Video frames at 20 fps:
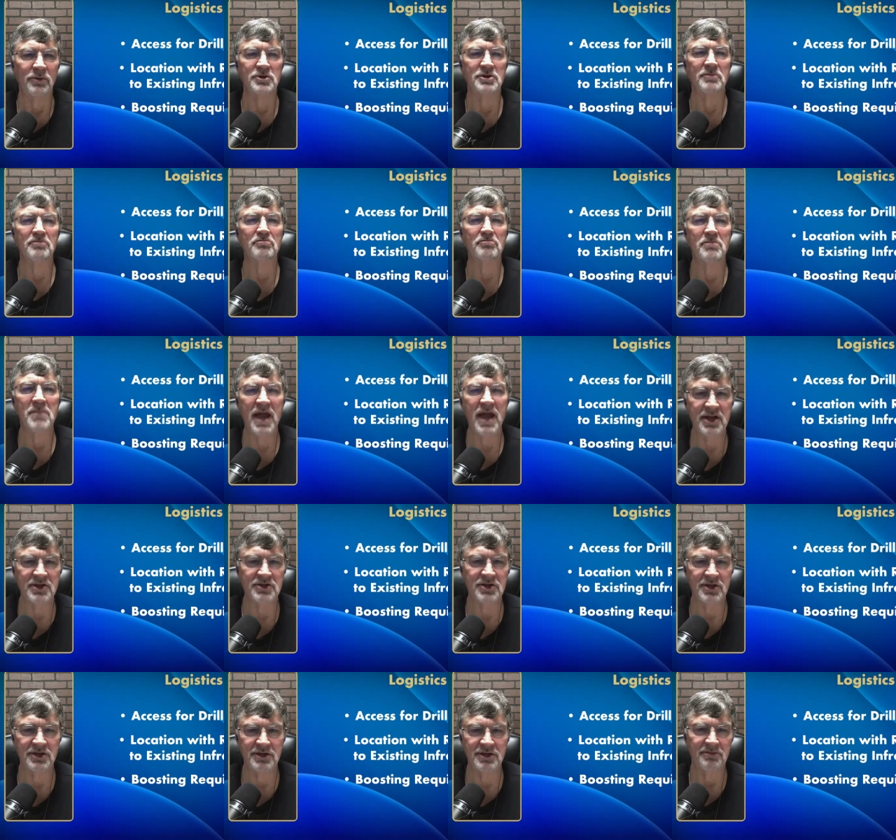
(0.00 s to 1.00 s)
And it was
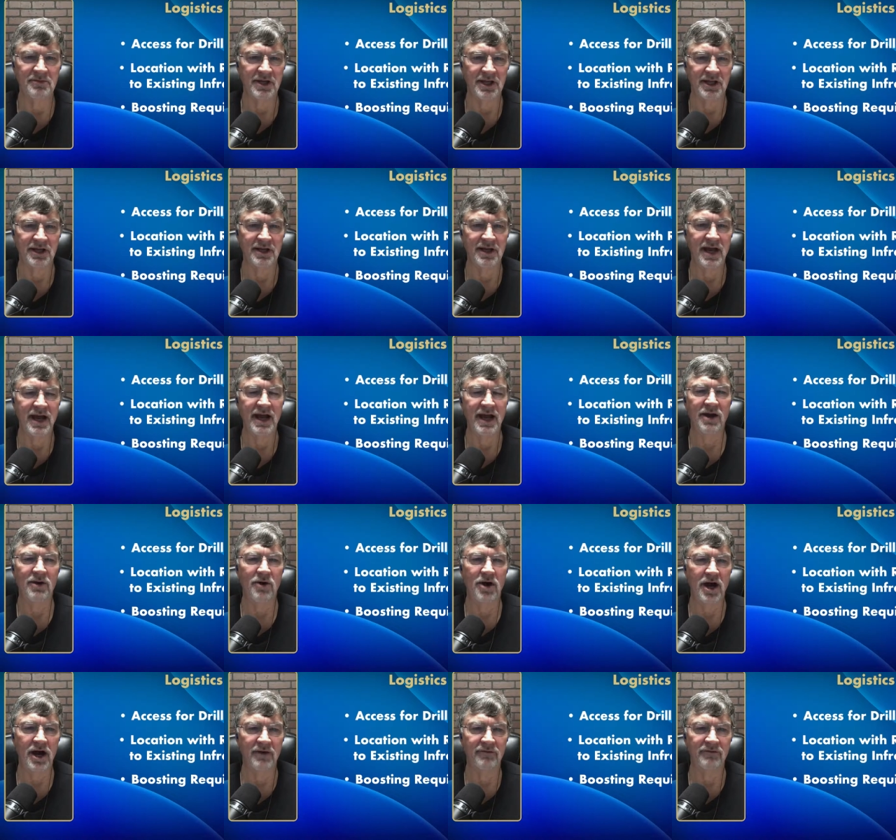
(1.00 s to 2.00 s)
amazing to
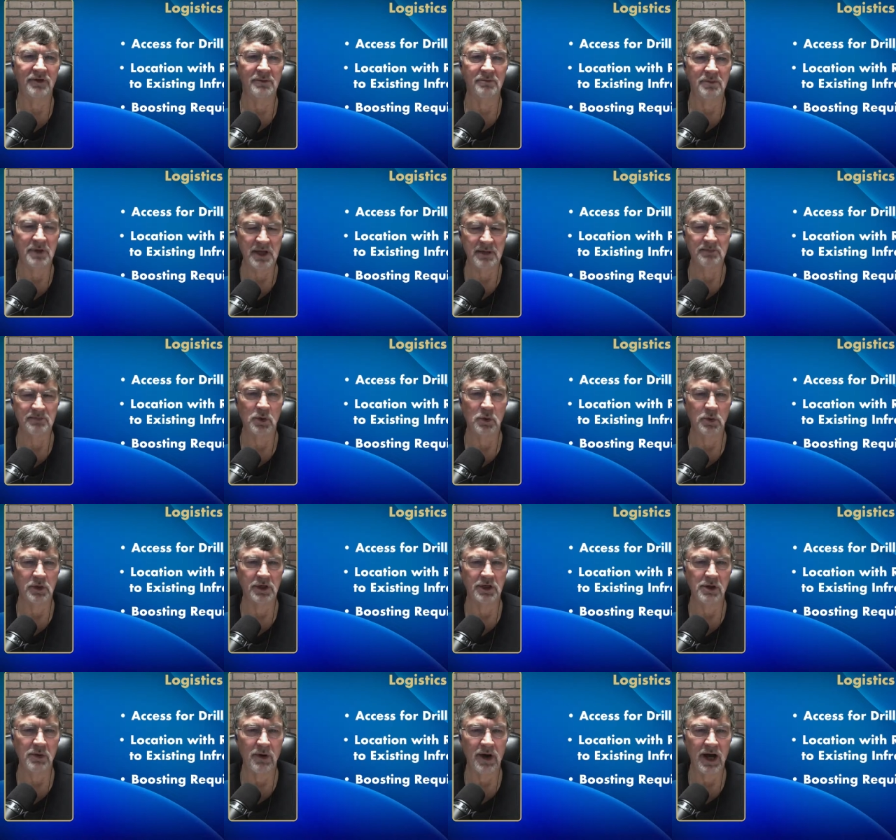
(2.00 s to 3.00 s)
me how often
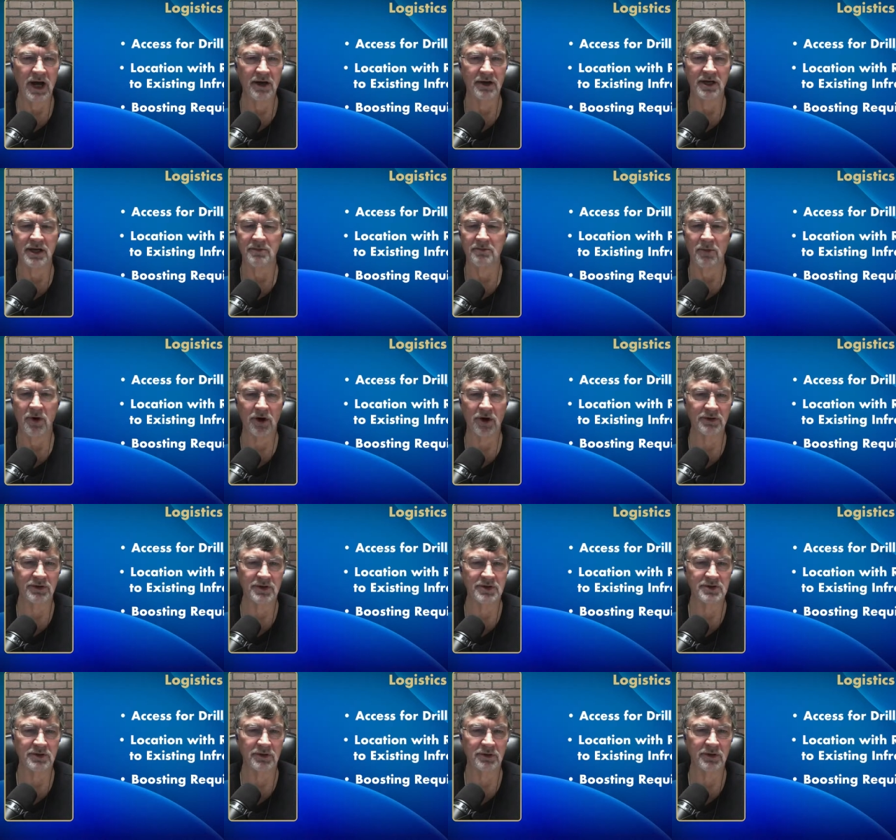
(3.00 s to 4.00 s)
people would go out
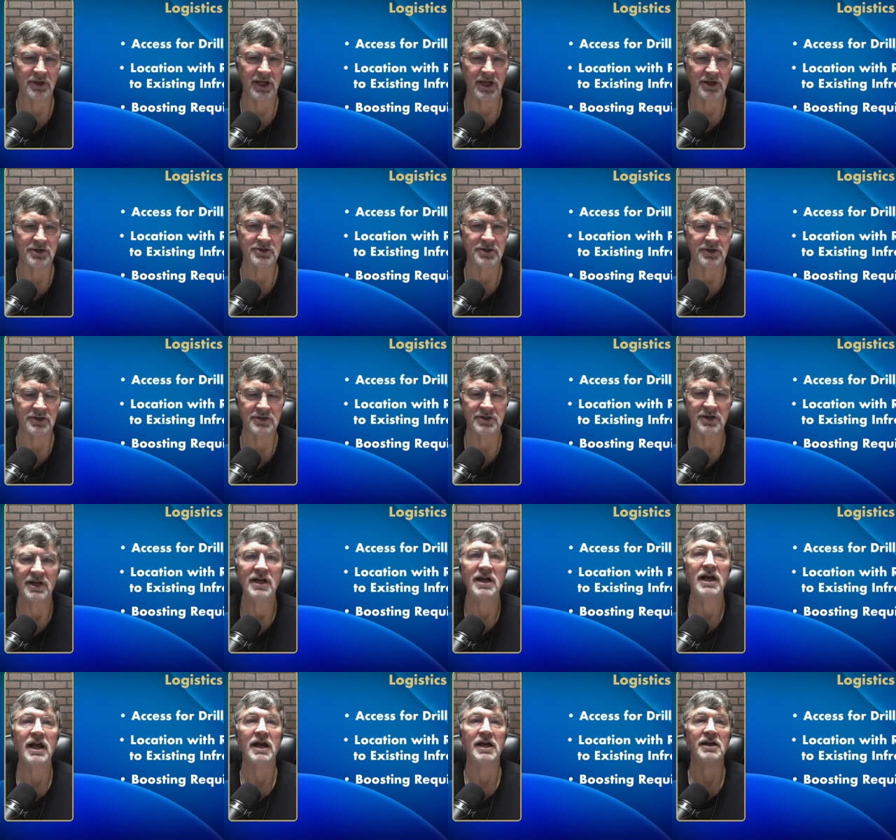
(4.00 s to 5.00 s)
and mark these
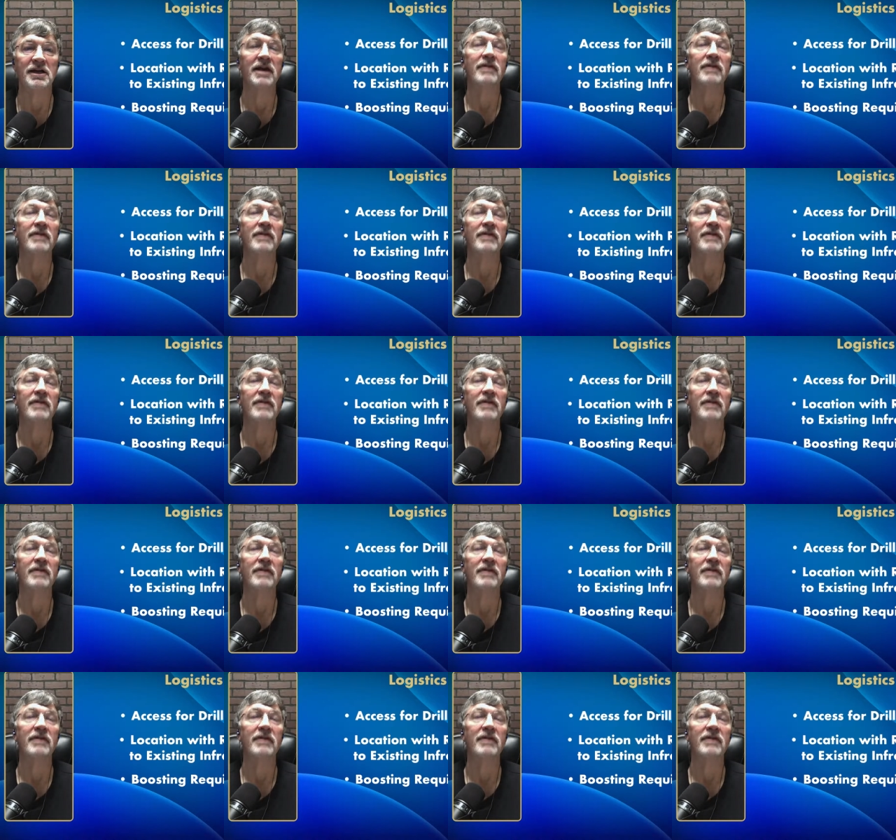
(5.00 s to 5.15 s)
locations